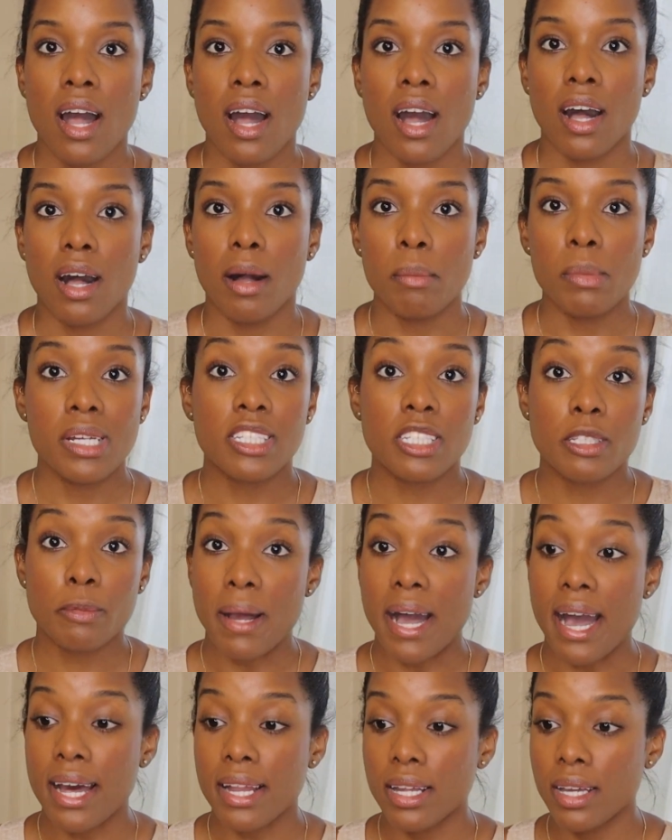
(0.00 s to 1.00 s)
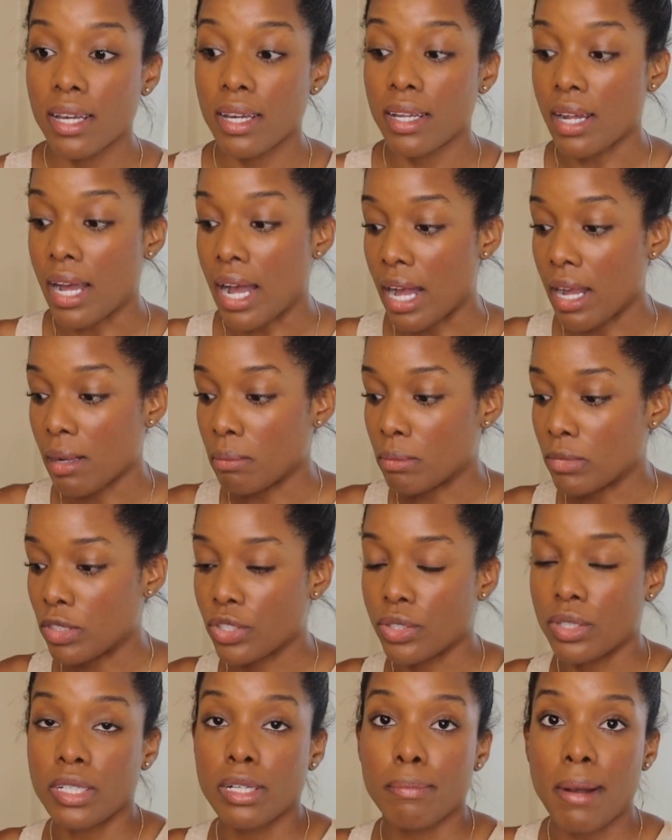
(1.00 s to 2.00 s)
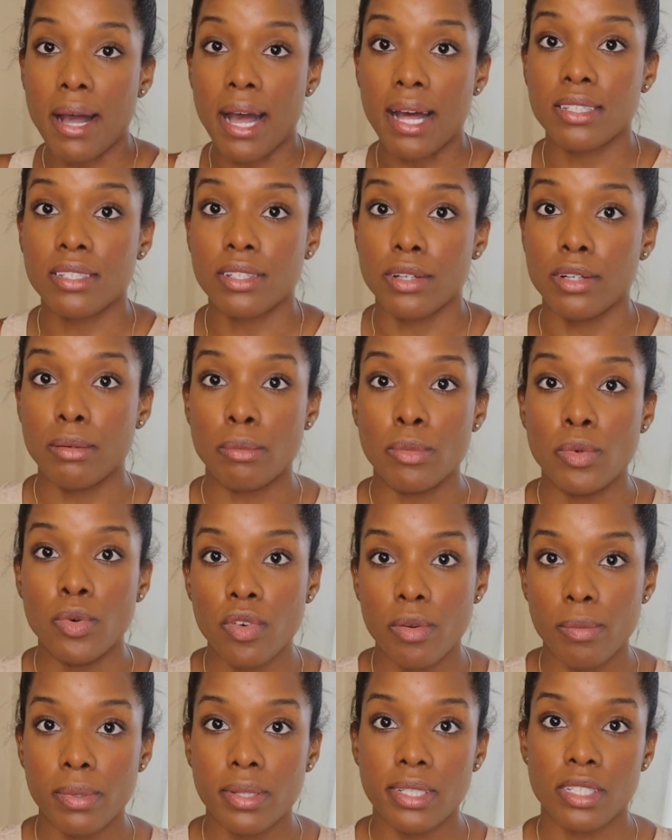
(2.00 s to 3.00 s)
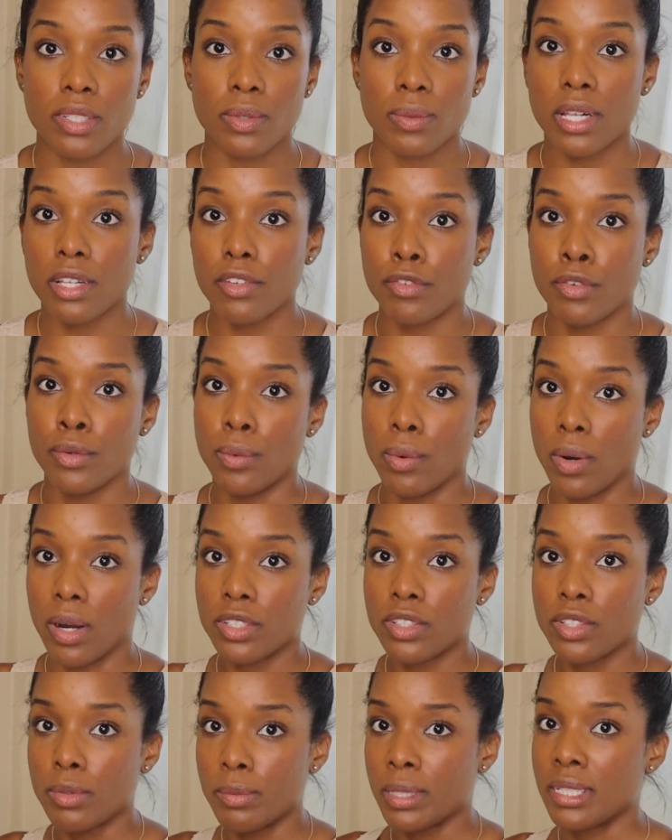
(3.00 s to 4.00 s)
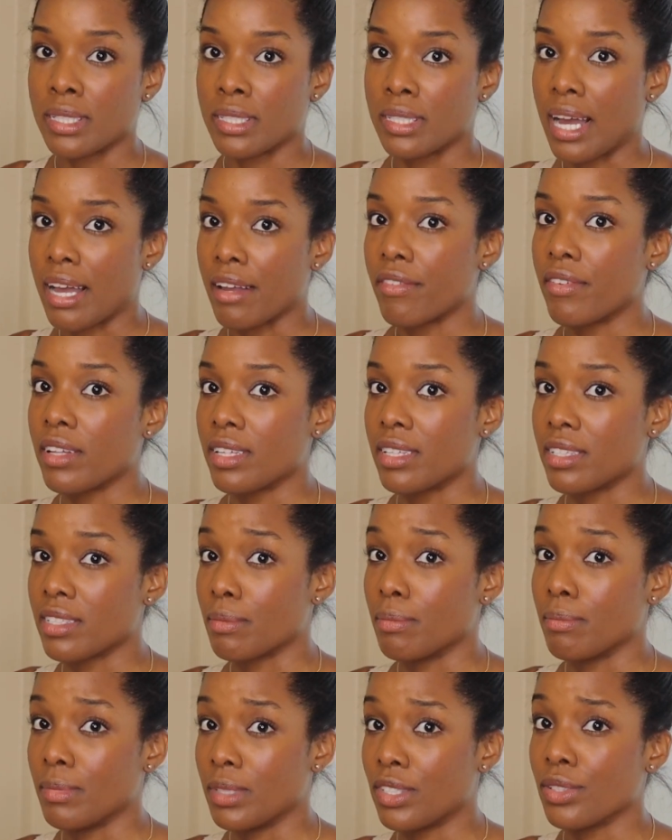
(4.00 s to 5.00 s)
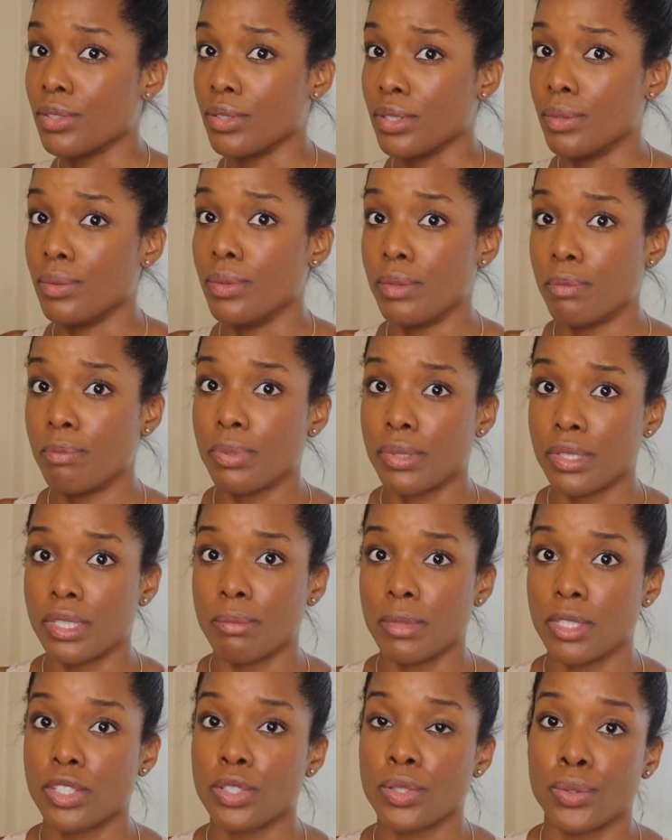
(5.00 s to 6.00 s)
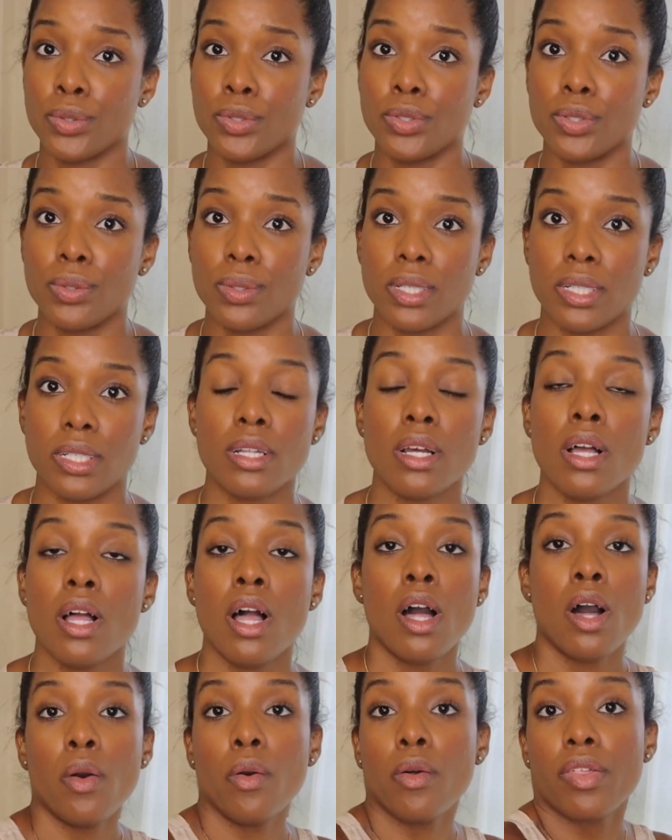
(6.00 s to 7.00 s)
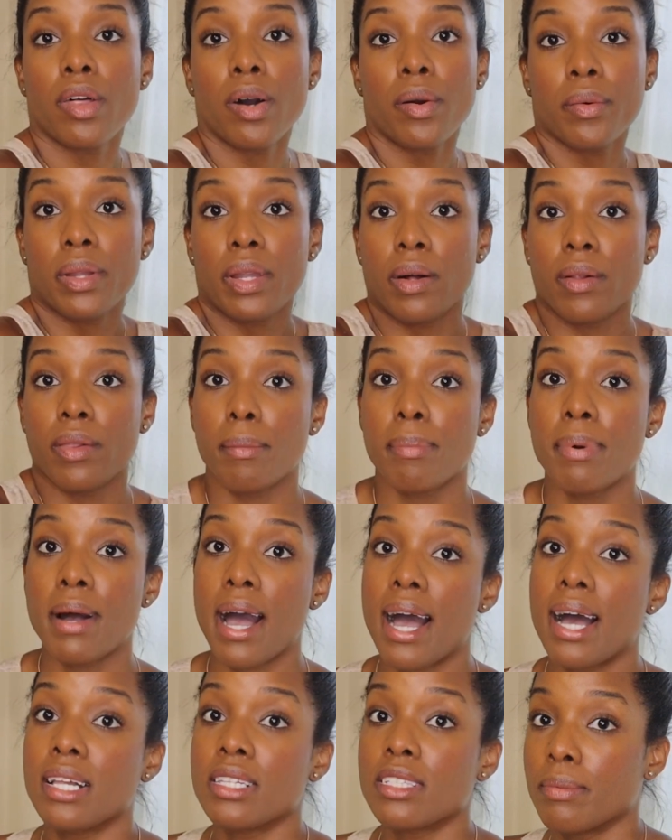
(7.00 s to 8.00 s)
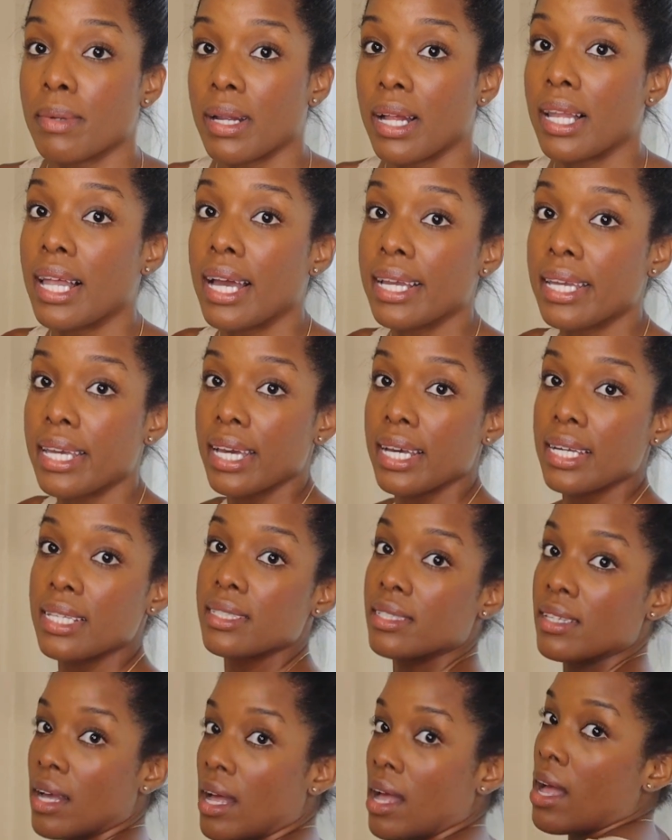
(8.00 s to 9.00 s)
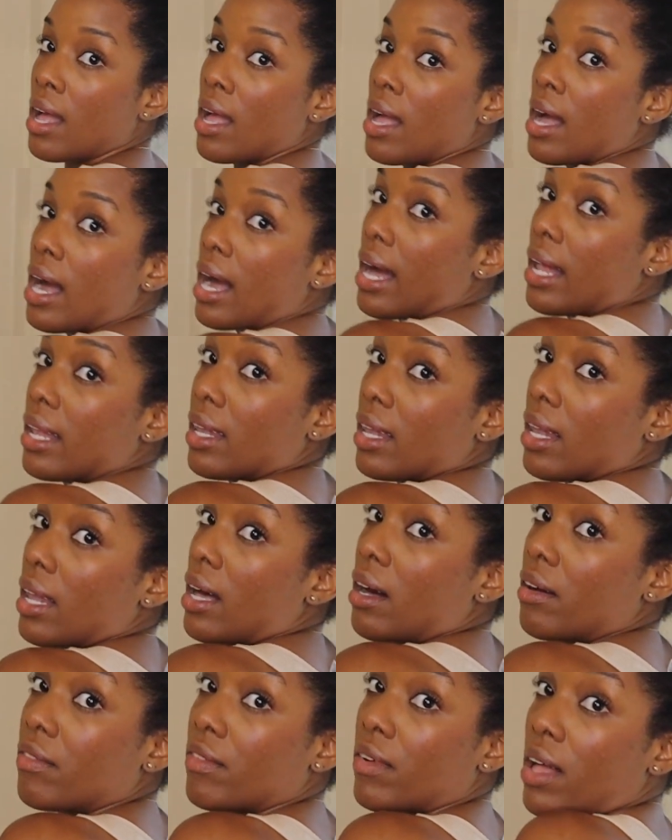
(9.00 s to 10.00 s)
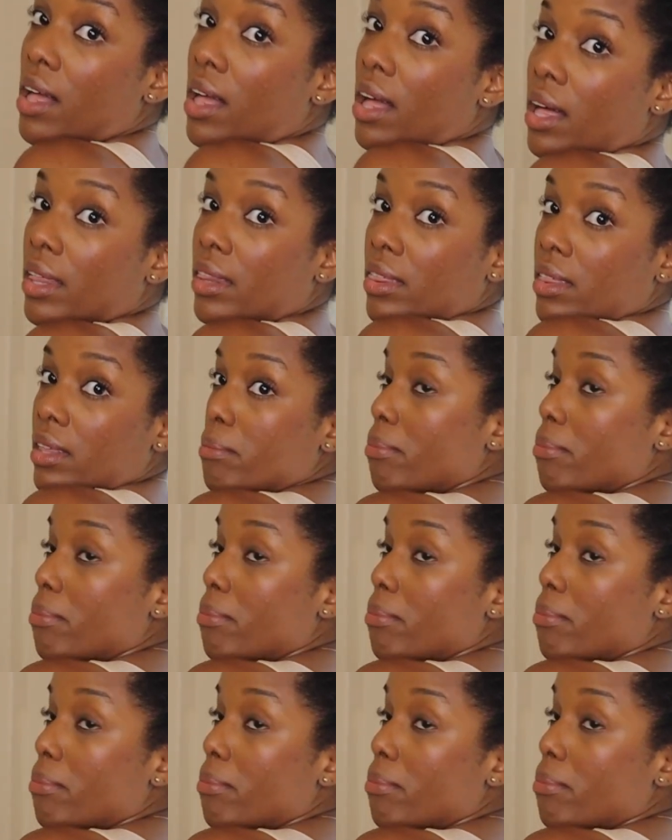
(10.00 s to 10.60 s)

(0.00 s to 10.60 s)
um, it's padded i'm sure the pads are removable as well if you want to because i think this material would pretty much hold you in without without the pads but i like it i love the